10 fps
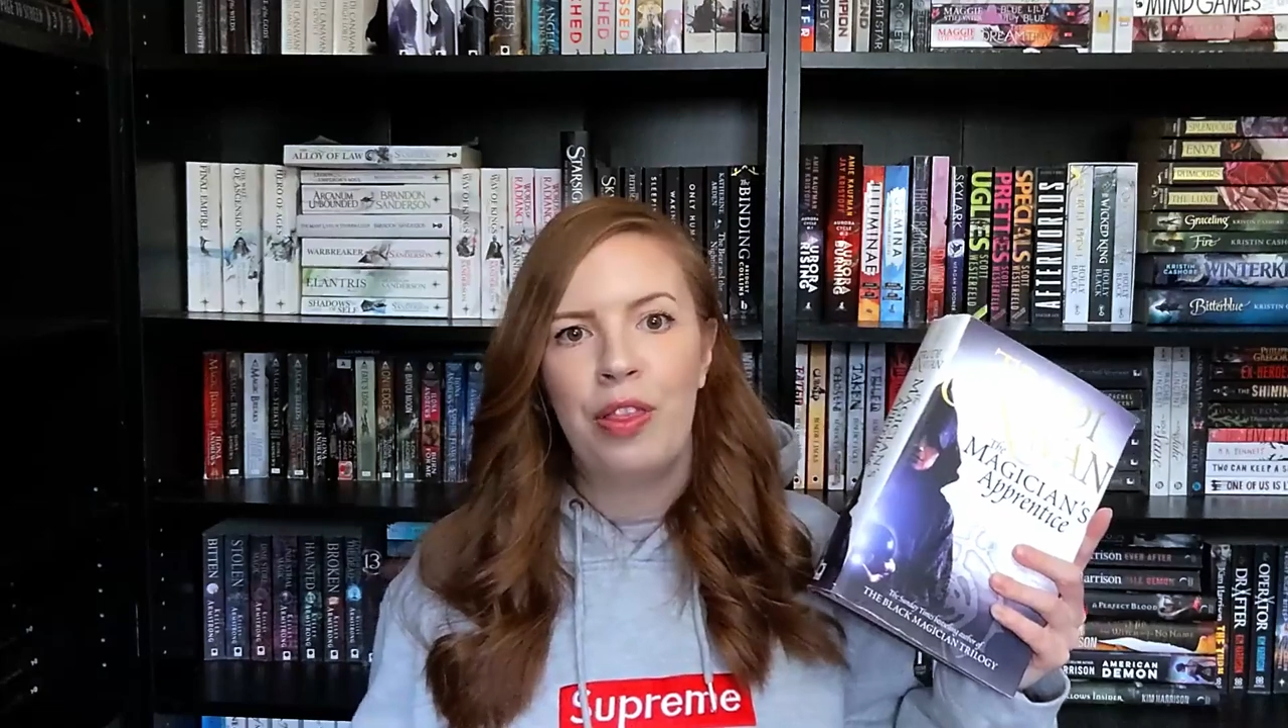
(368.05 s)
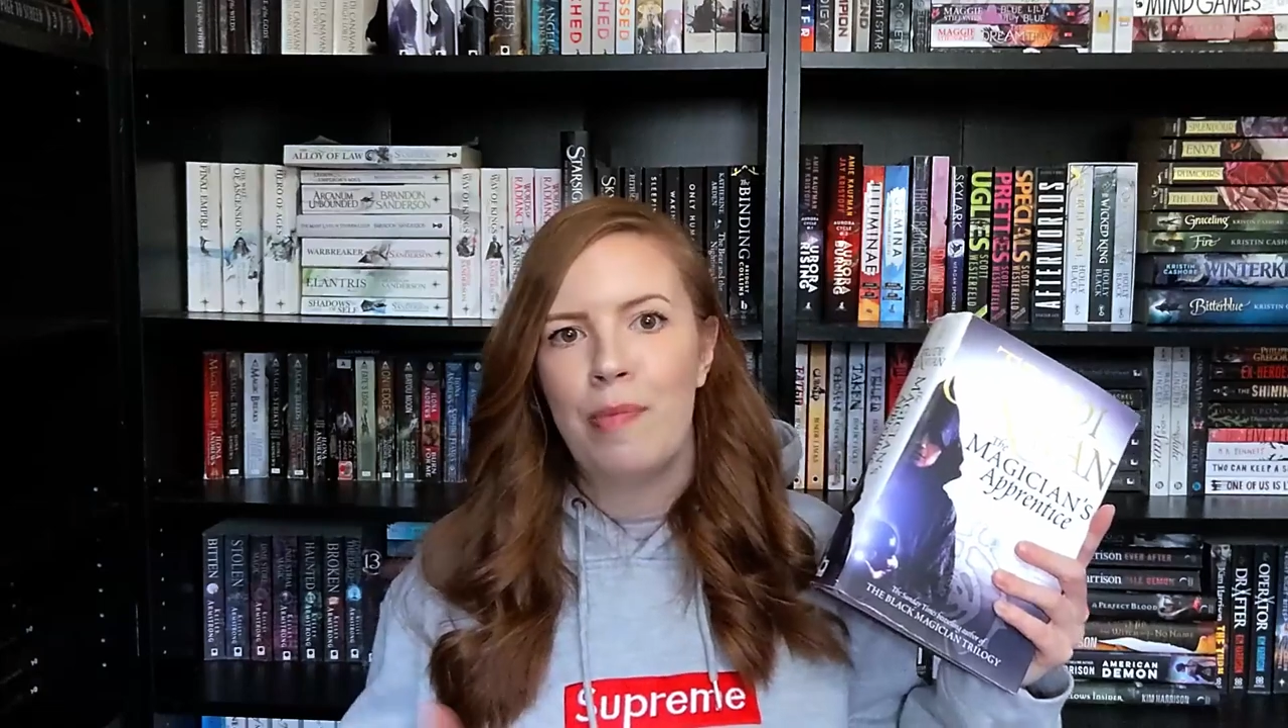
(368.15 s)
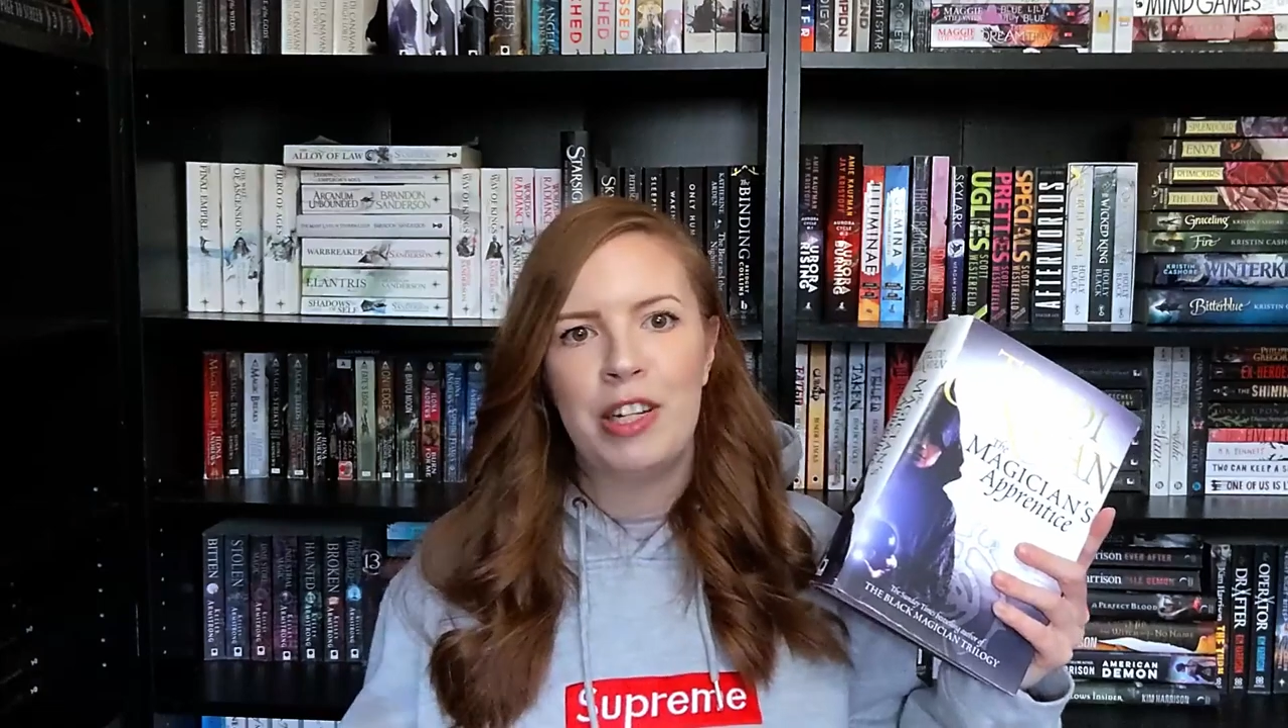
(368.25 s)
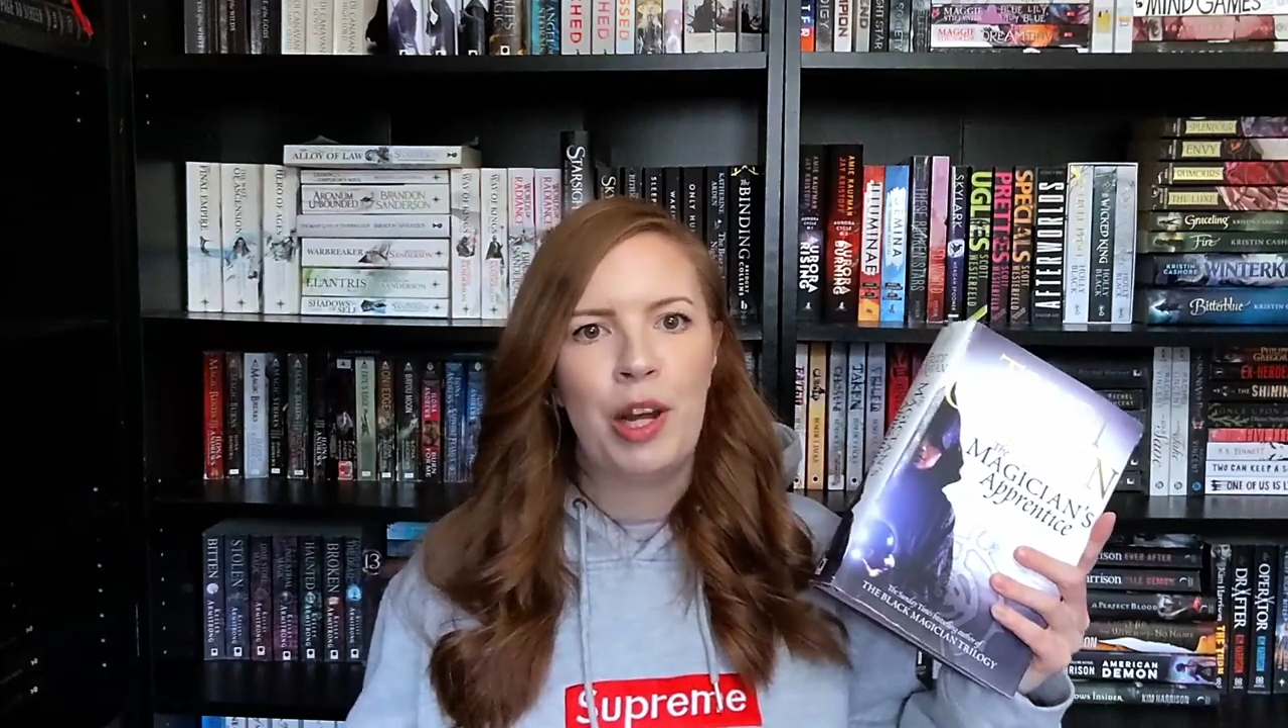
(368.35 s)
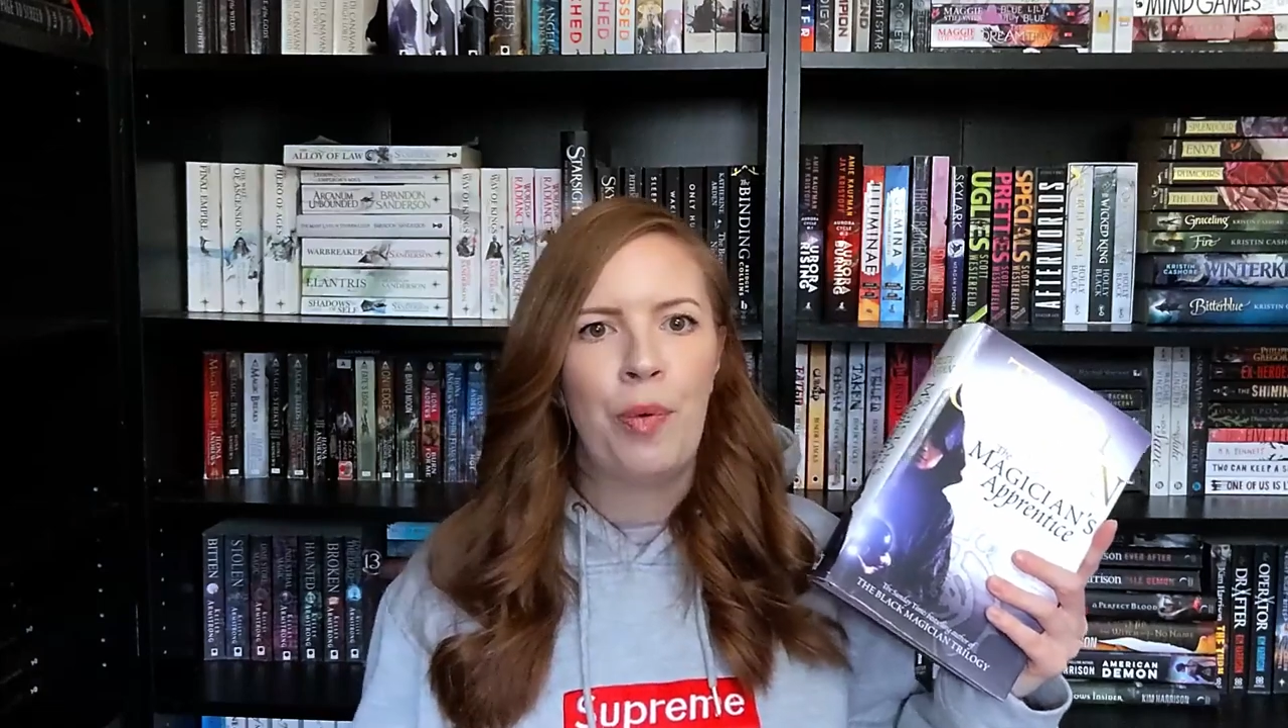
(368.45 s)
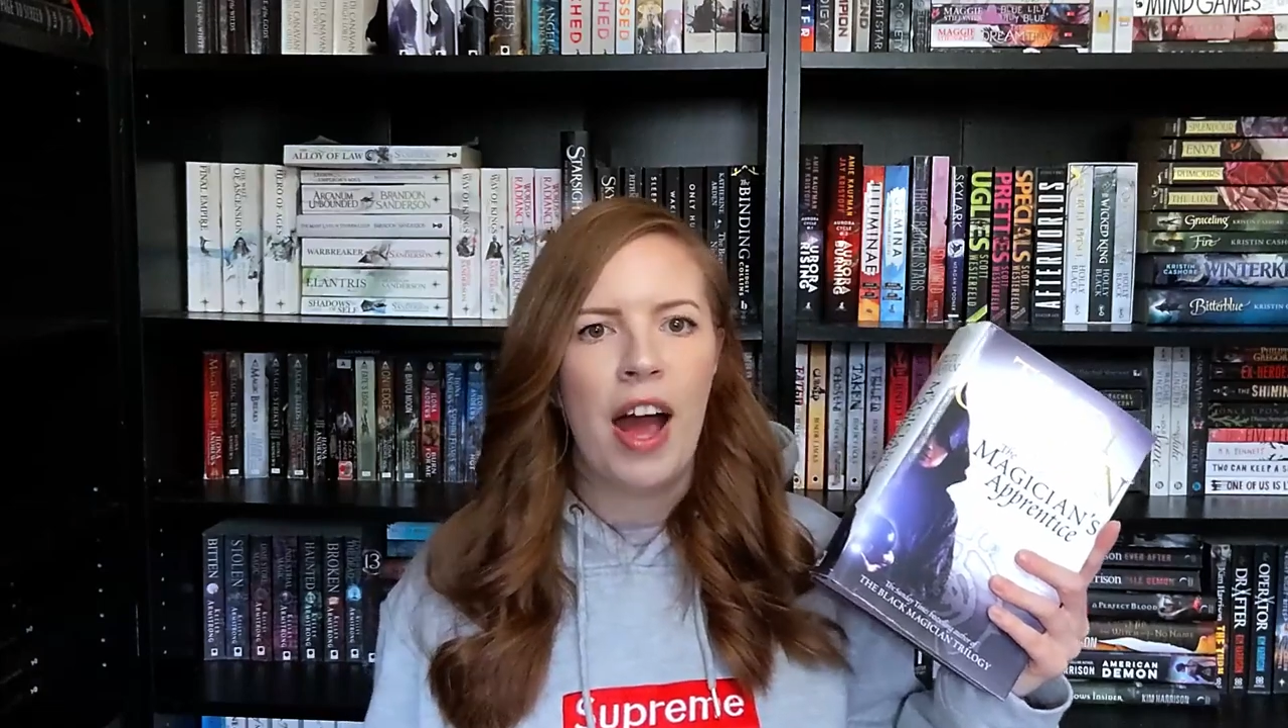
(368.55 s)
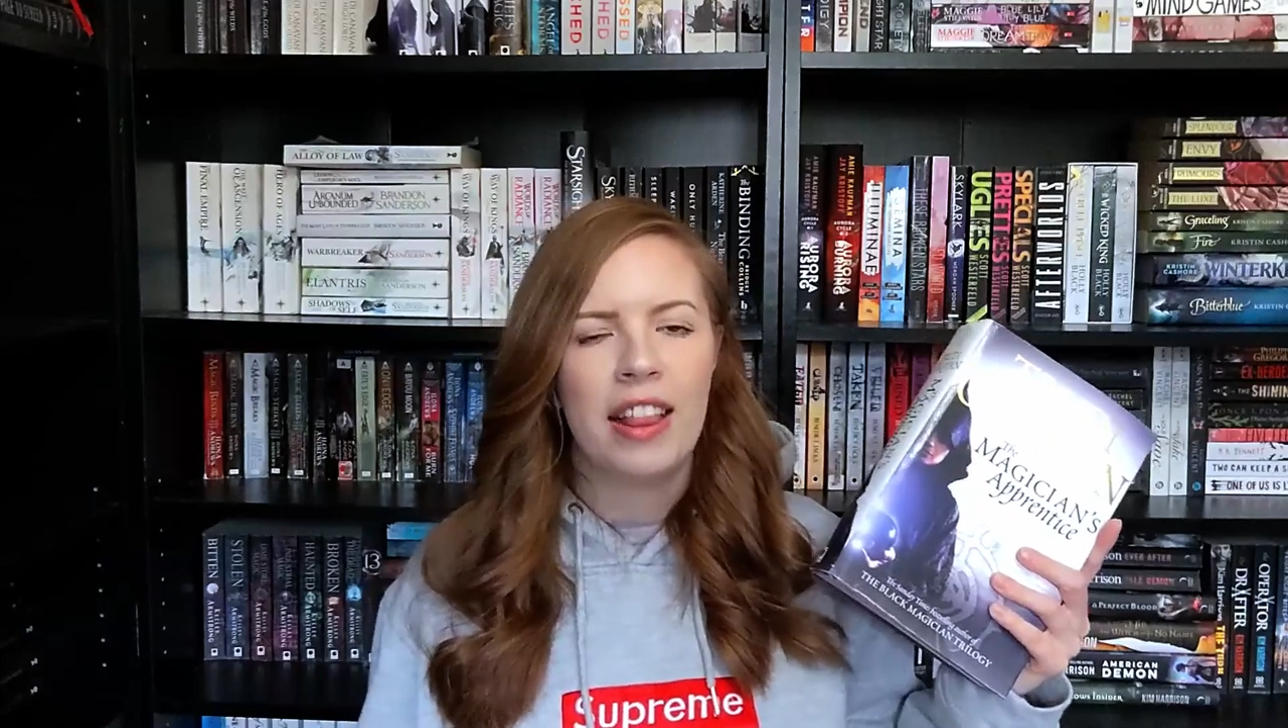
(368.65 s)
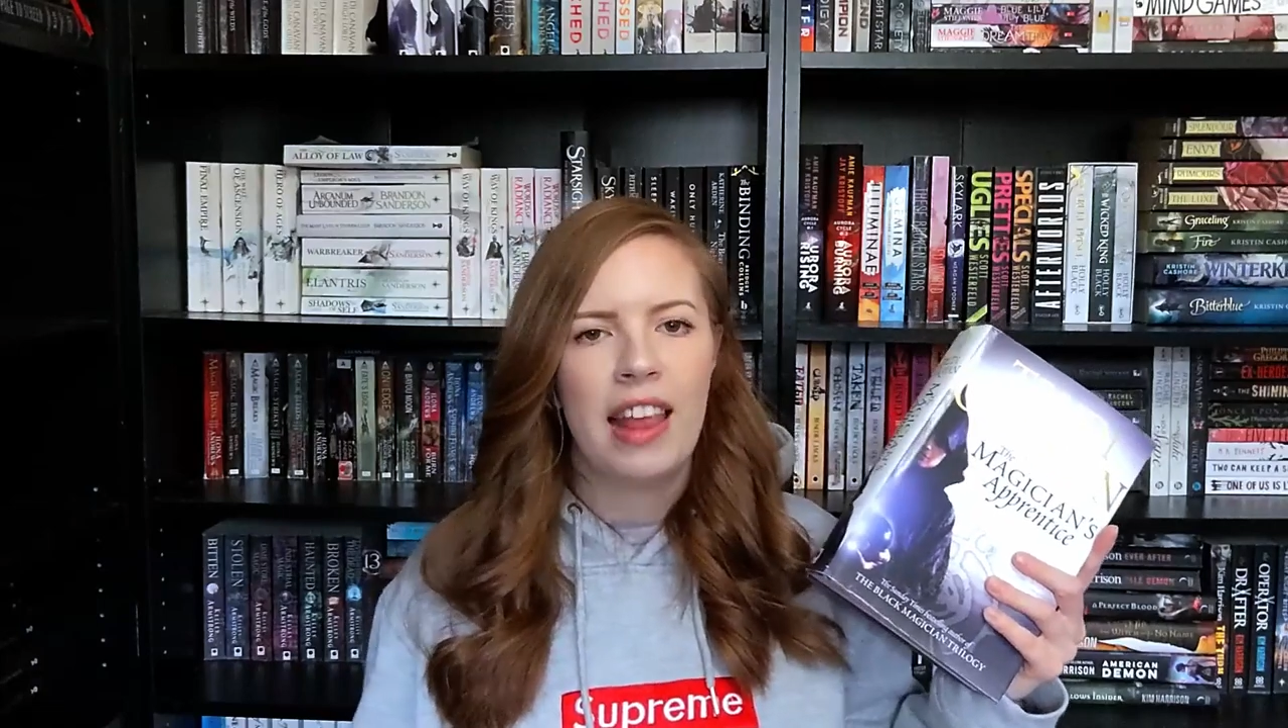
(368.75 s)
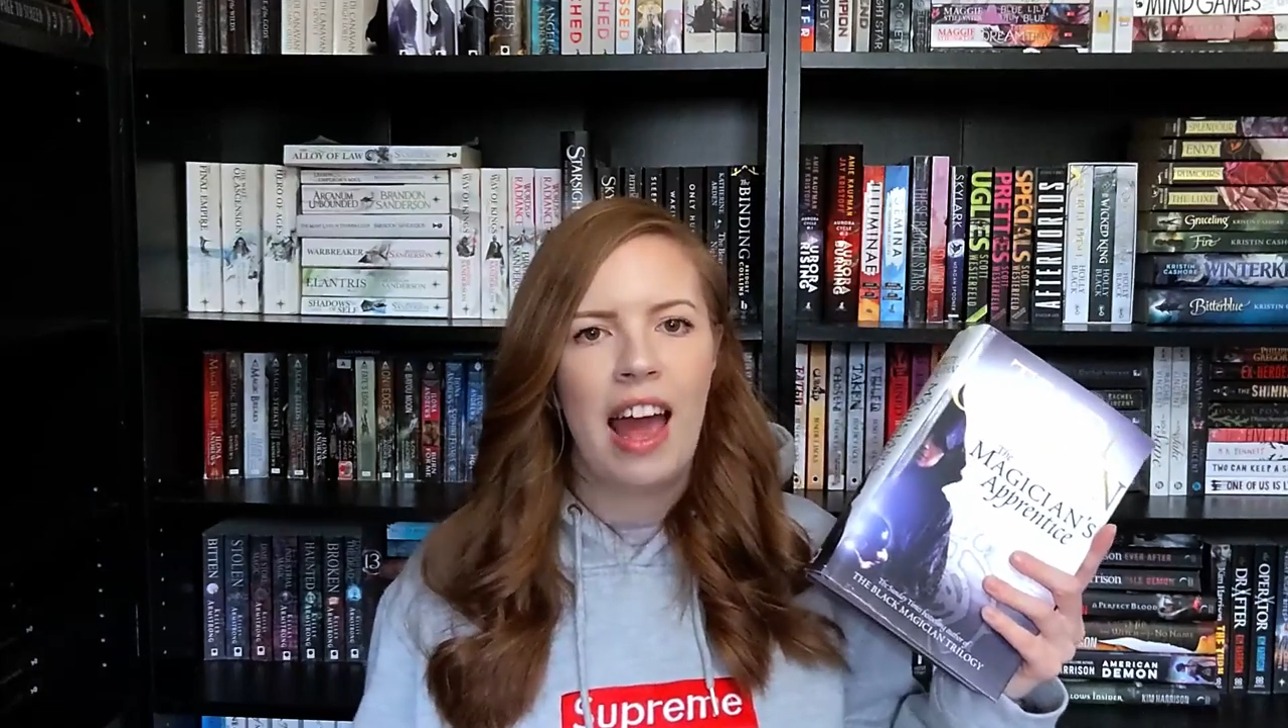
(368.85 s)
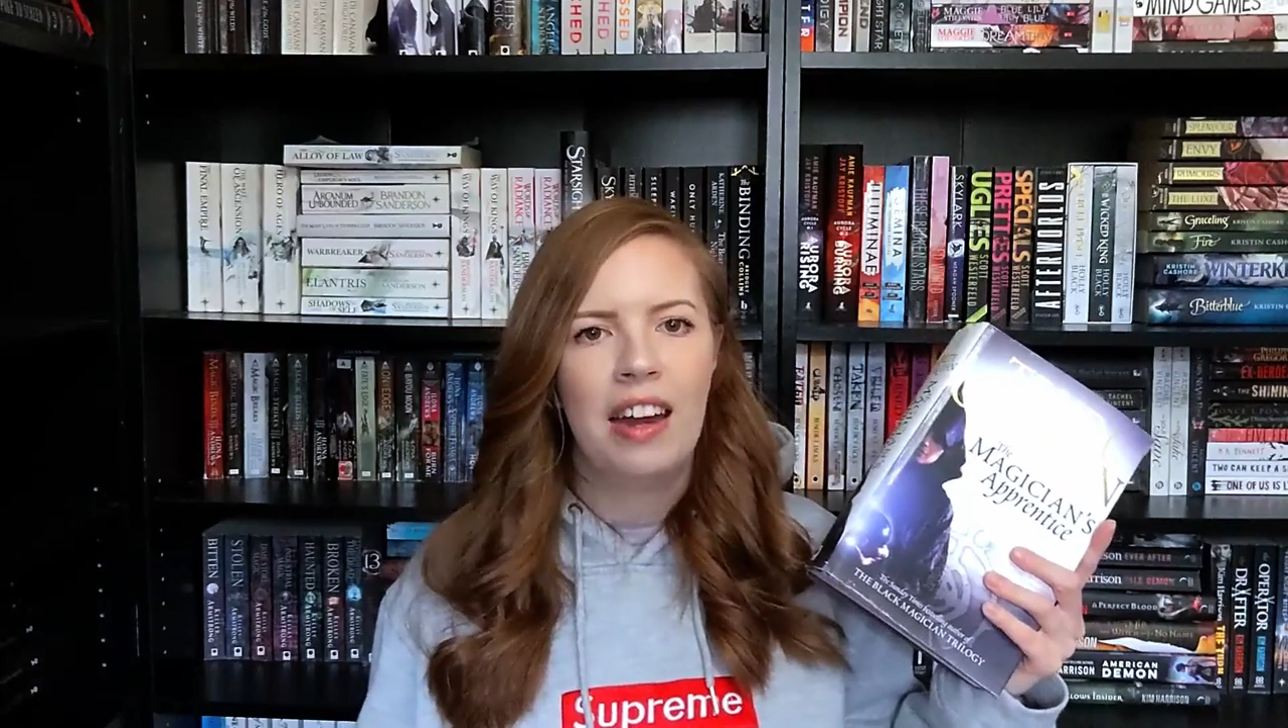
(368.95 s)
the magic
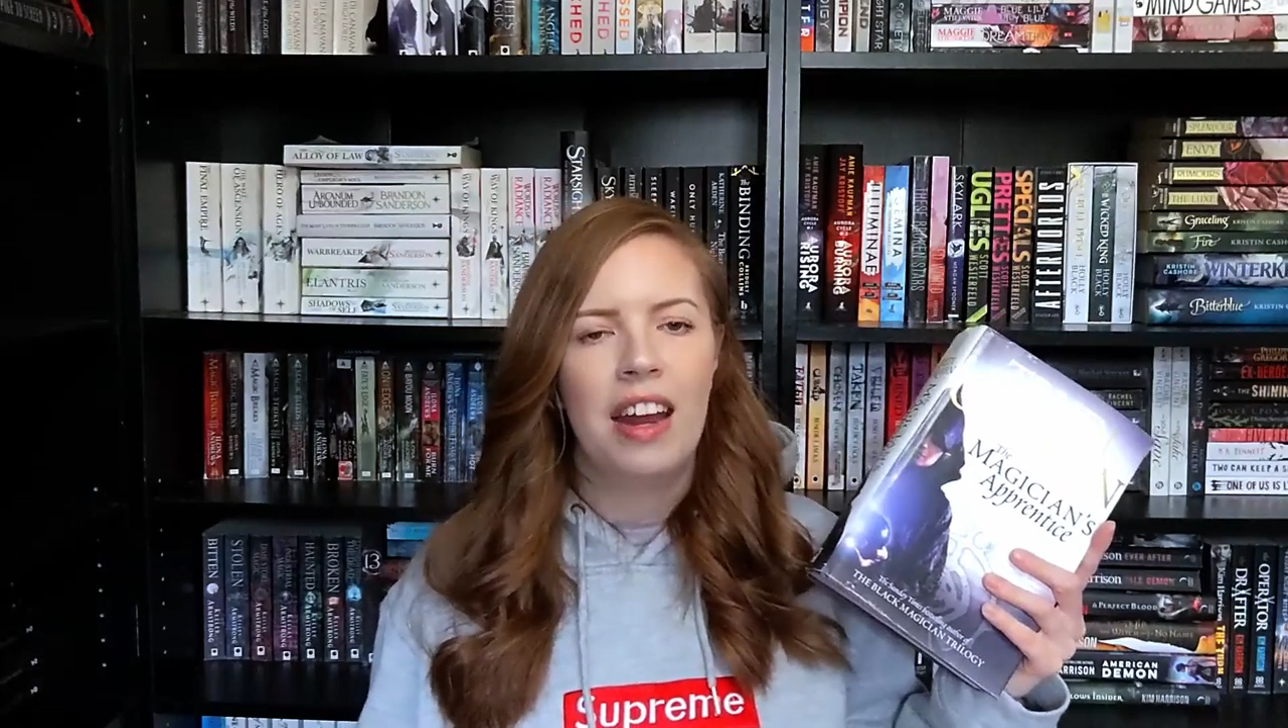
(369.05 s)
worked then,